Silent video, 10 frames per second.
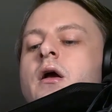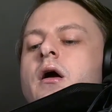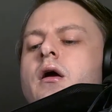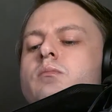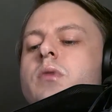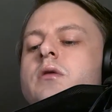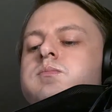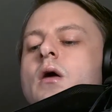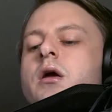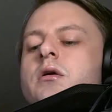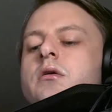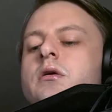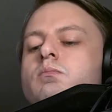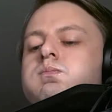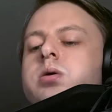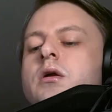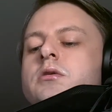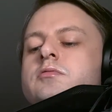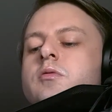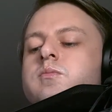I meant by
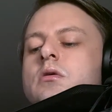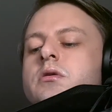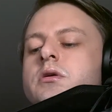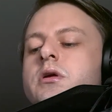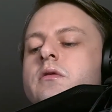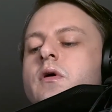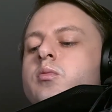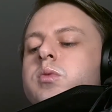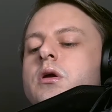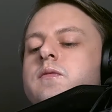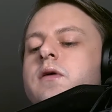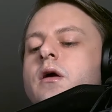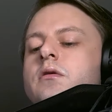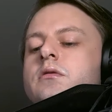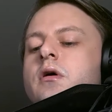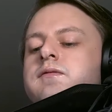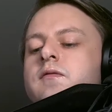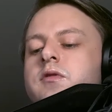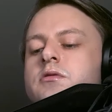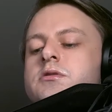impenetrability that we've had enough
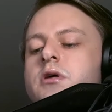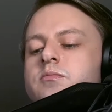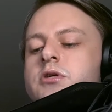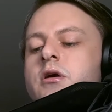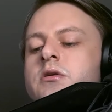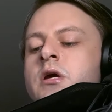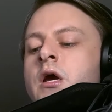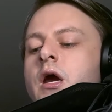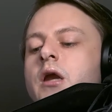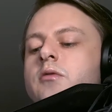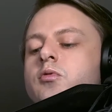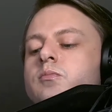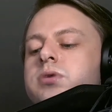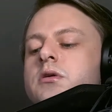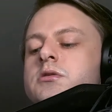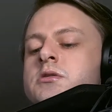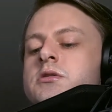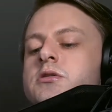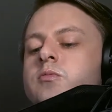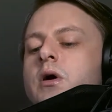of the subject, and it would be just
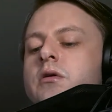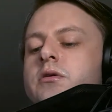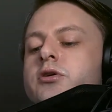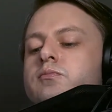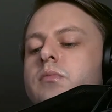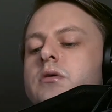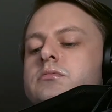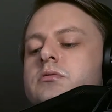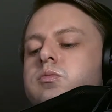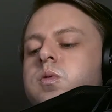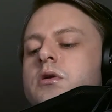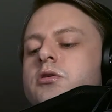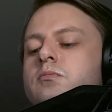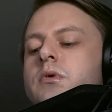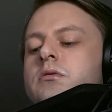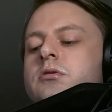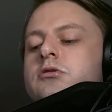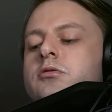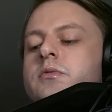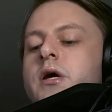as well you'd mention what you mean to
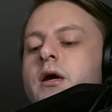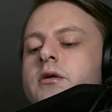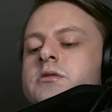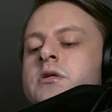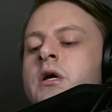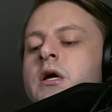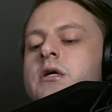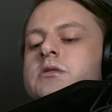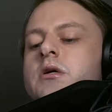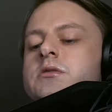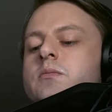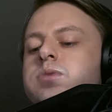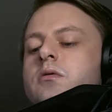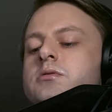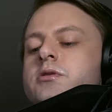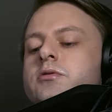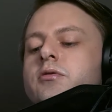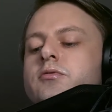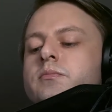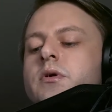do next, as I suppose you
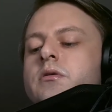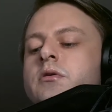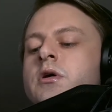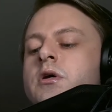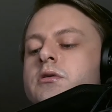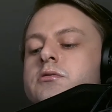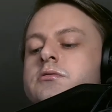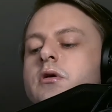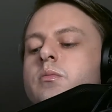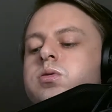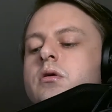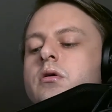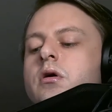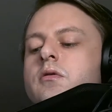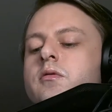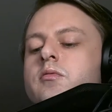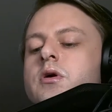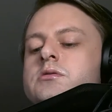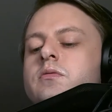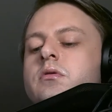don't mean to stop here all the
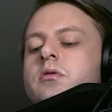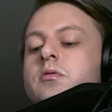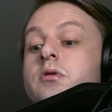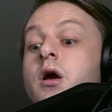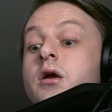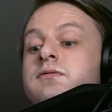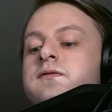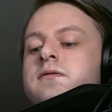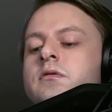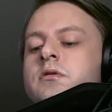rest of your life.